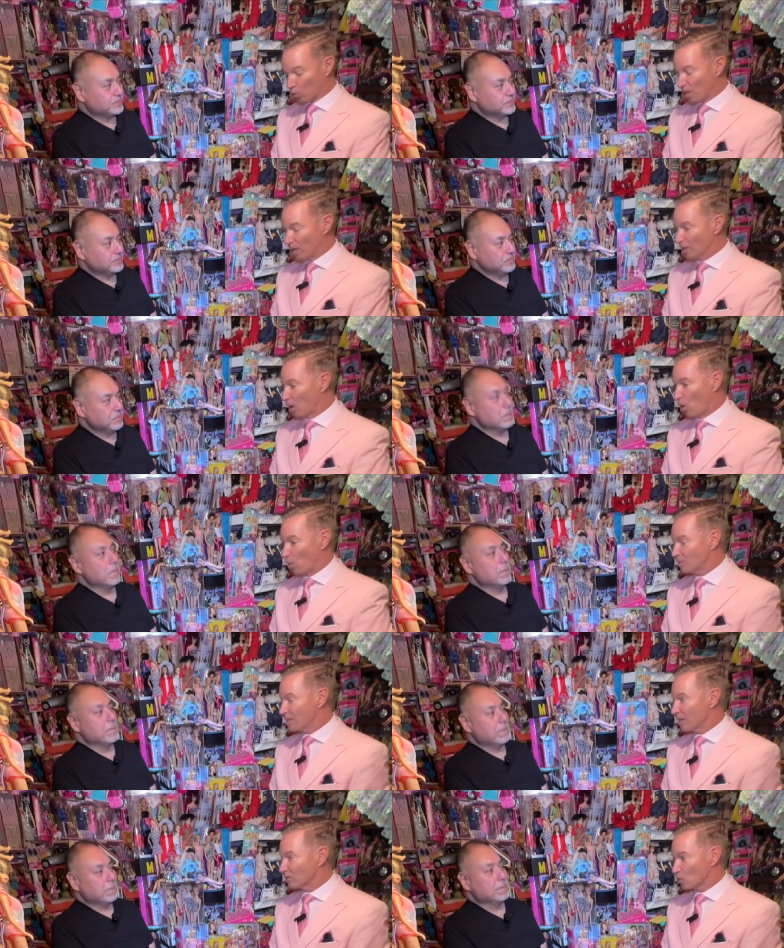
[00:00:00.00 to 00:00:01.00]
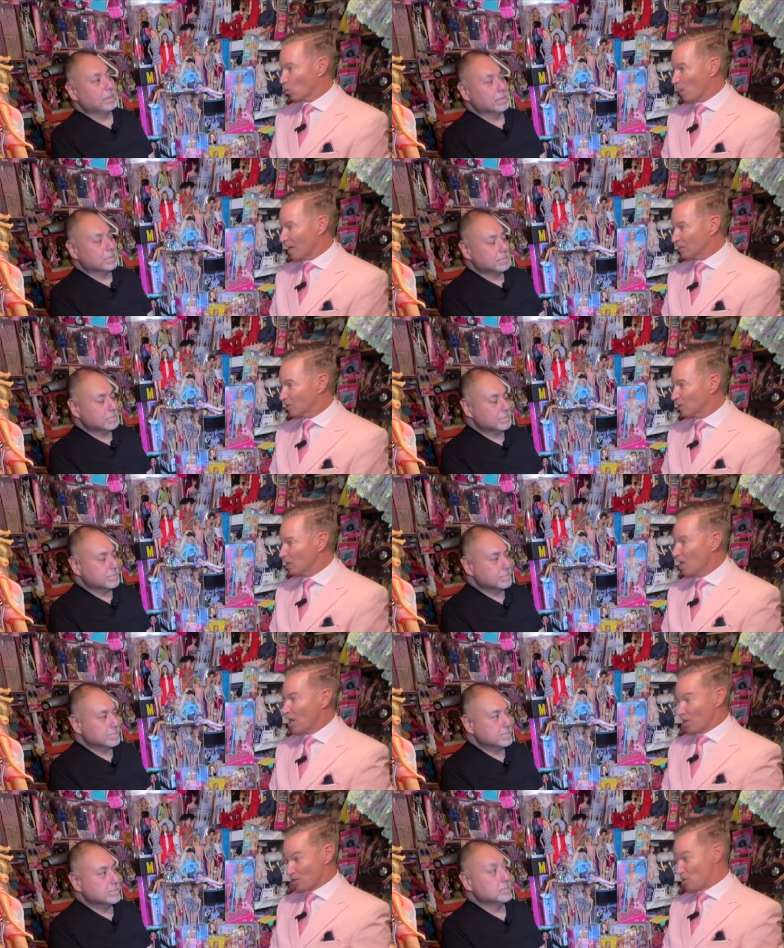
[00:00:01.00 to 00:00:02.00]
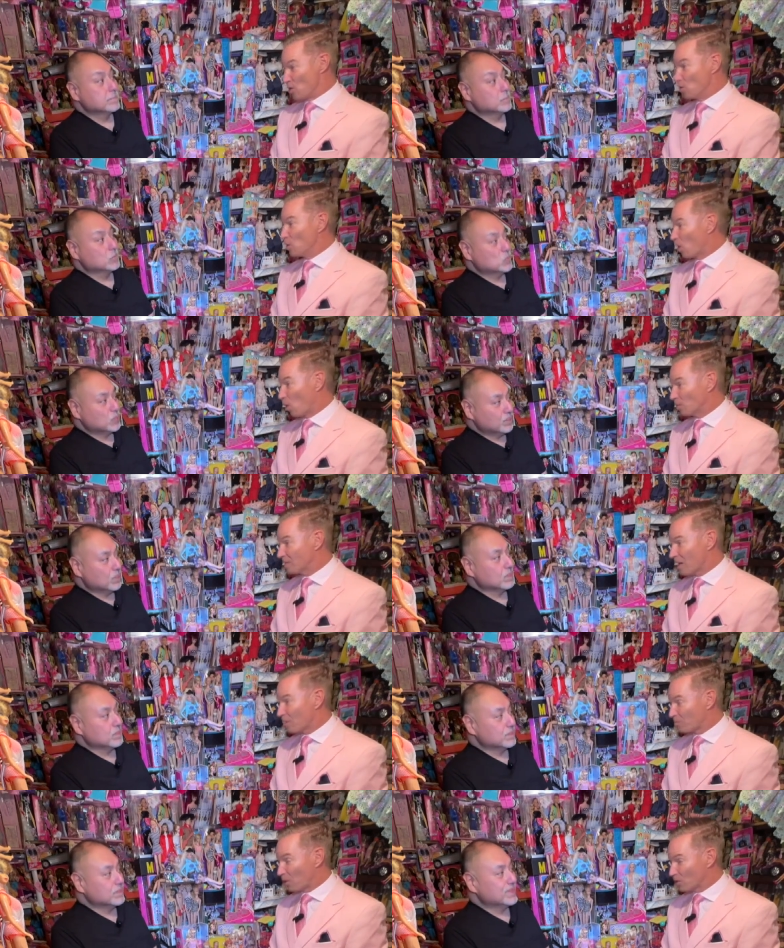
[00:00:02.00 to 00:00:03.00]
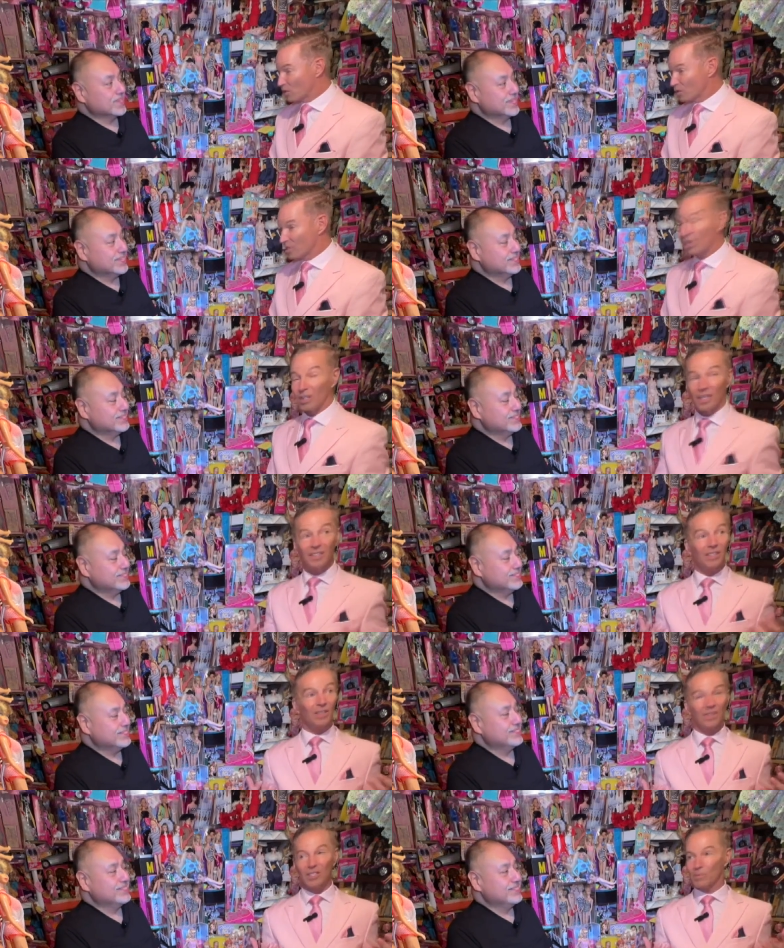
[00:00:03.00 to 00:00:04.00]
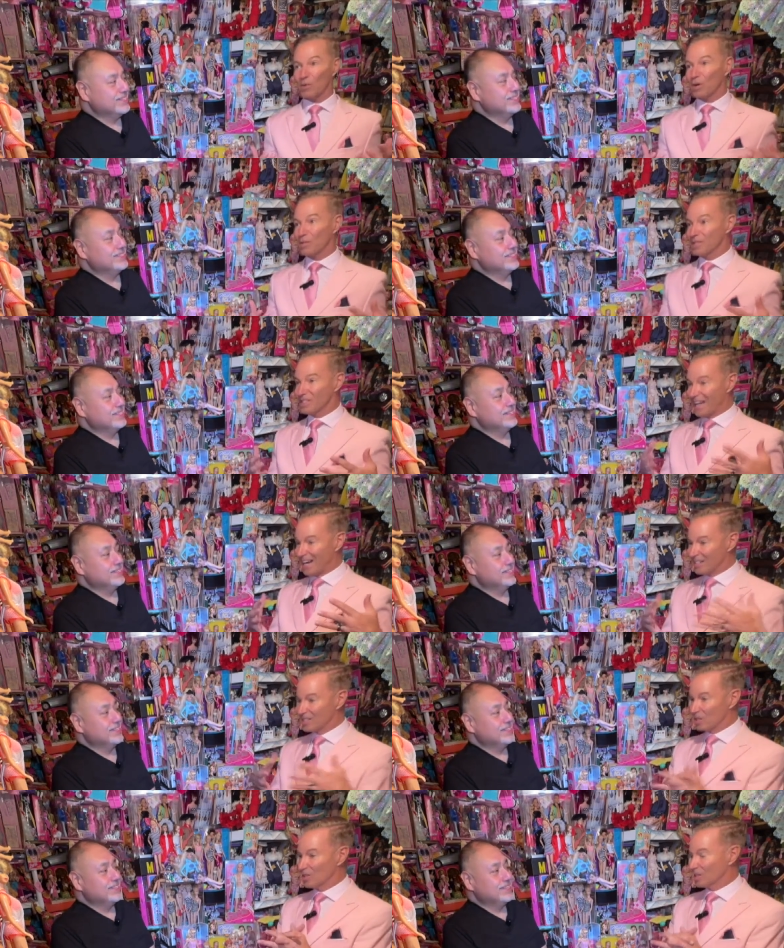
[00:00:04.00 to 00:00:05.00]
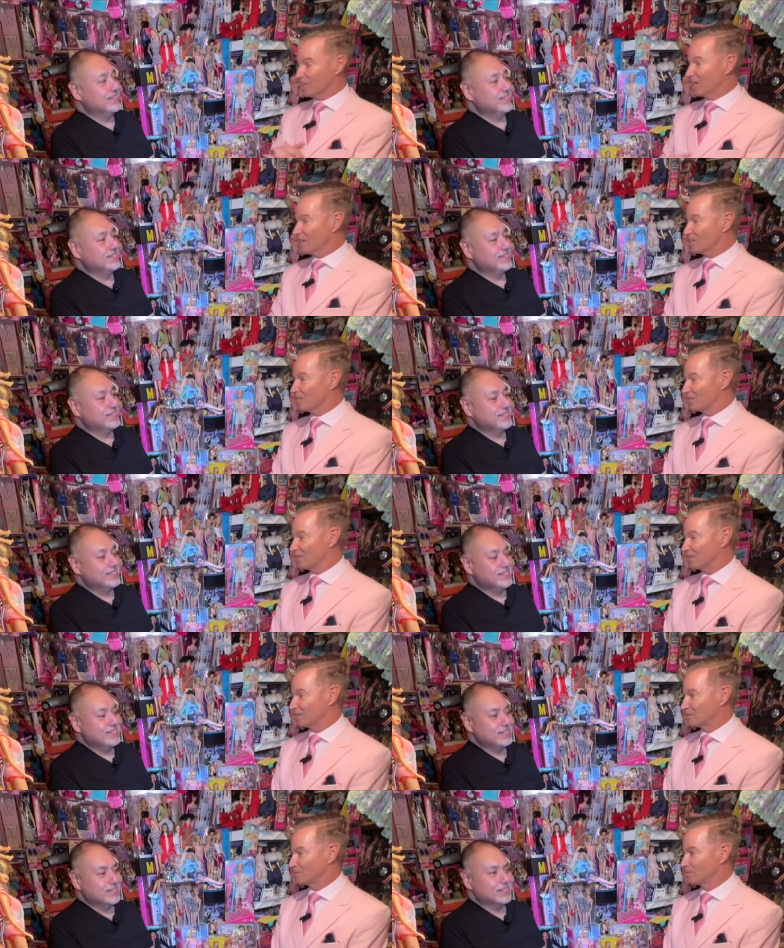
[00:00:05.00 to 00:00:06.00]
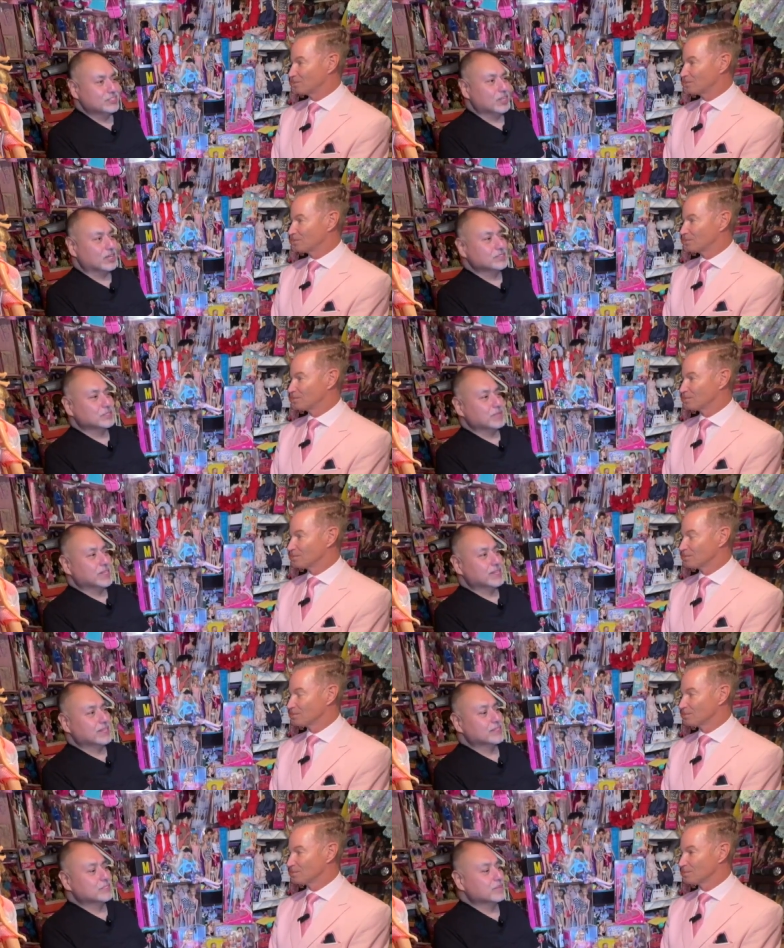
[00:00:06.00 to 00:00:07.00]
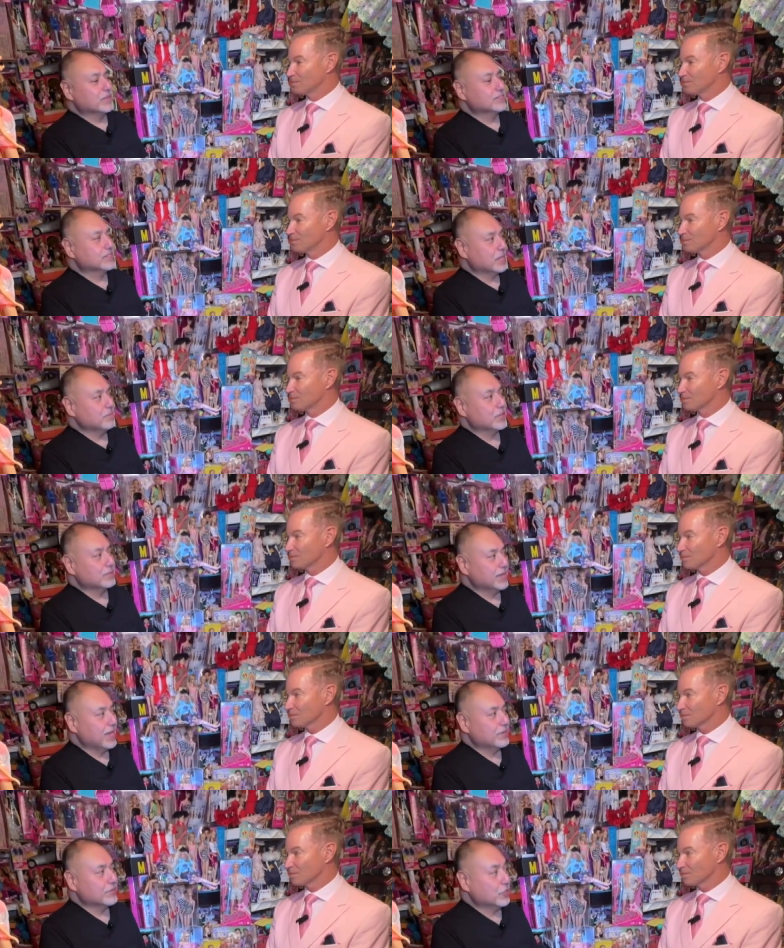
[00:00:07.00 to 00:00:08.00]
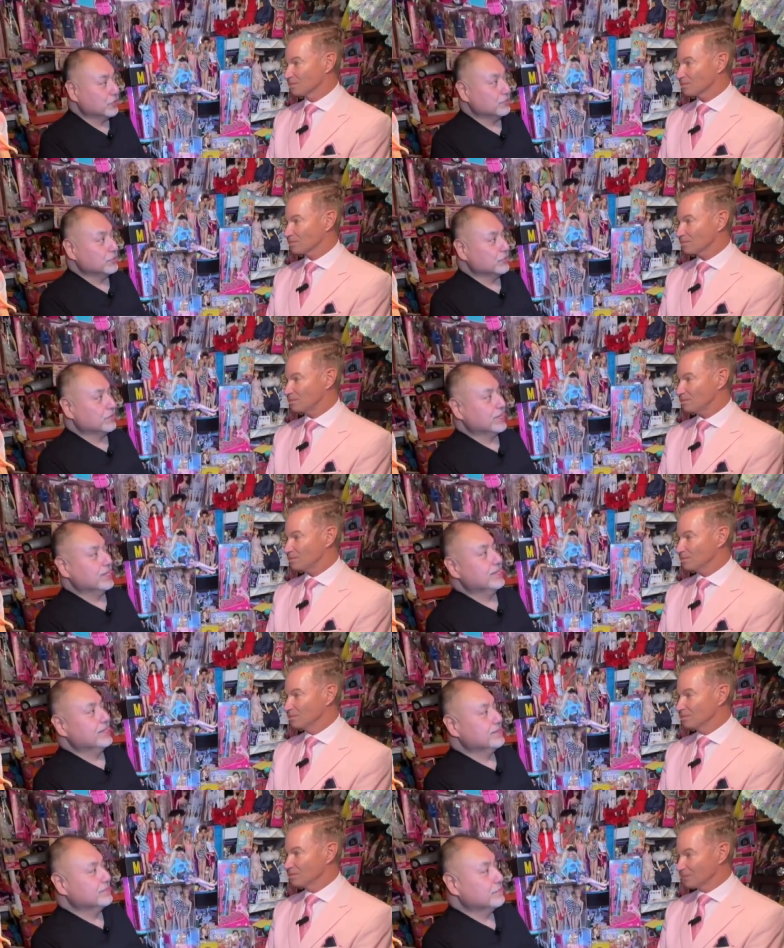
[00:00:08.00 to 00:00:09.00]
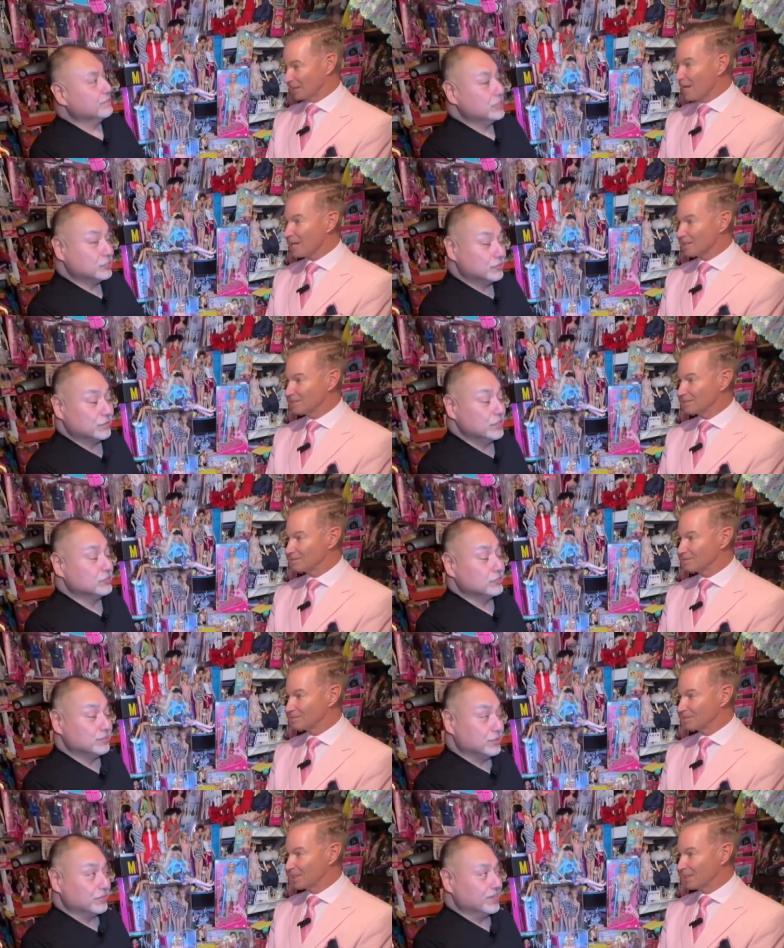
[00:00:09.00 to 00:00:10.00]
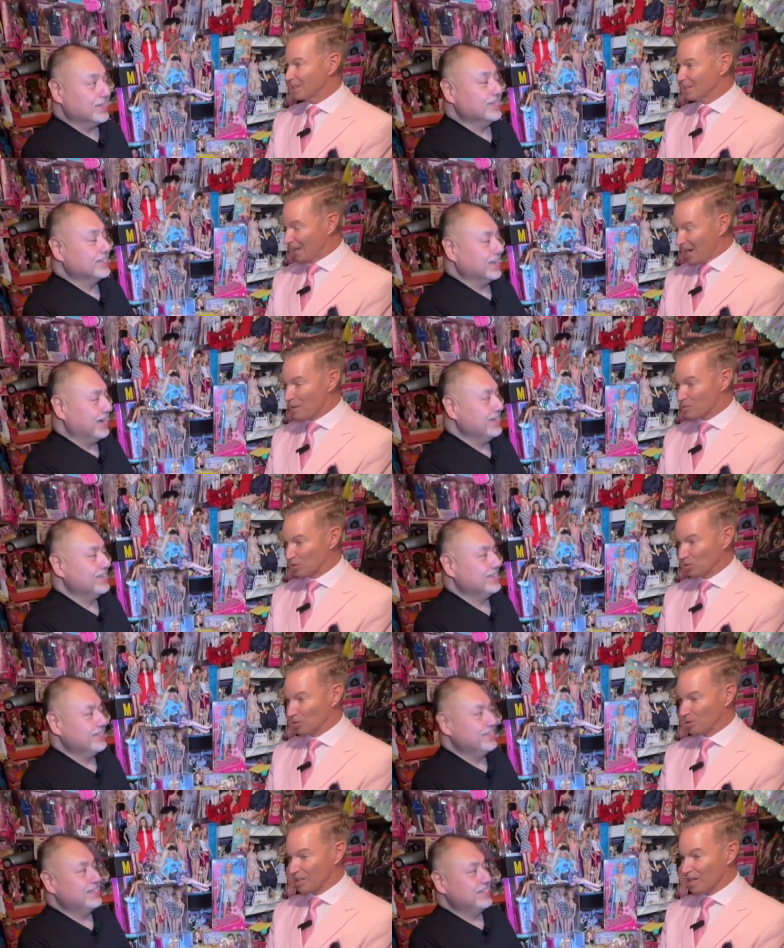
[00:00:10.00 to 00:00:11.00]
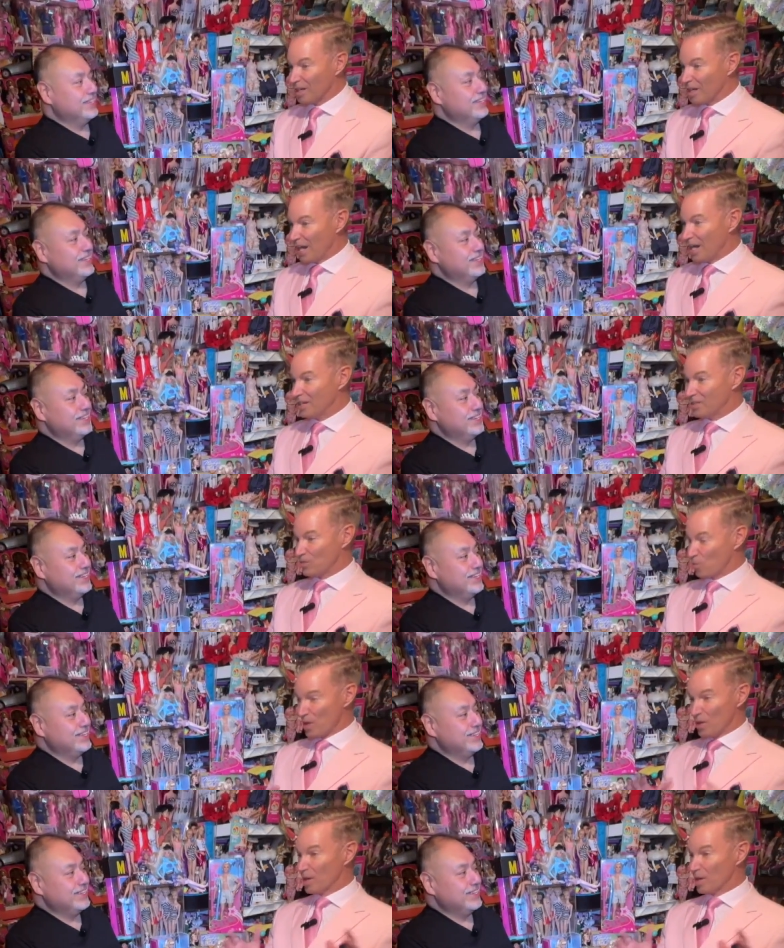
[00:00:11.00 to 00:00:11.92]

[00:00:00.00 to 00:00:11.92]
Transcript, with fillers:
Speaker 1: nation's most respected Barbie curators. His million dollar collection literally consumes his house.
Speaker 2: It's awesome. I think it's about time Barbie had her own movie. Yeah. Feature,
Speaker 1: feature movie. Absolutely. And we don't